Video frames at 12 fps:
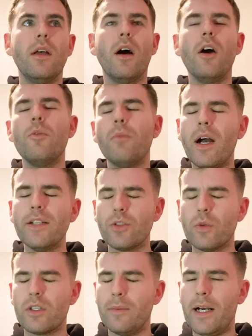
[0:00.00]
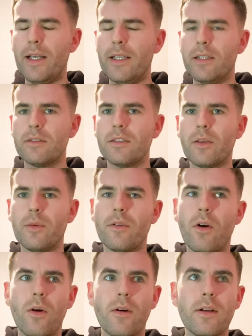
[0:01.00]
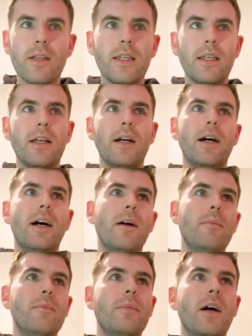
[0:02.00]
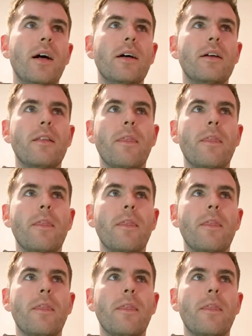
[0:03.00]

I don't mind talking about it. Don't get me wrong, um, but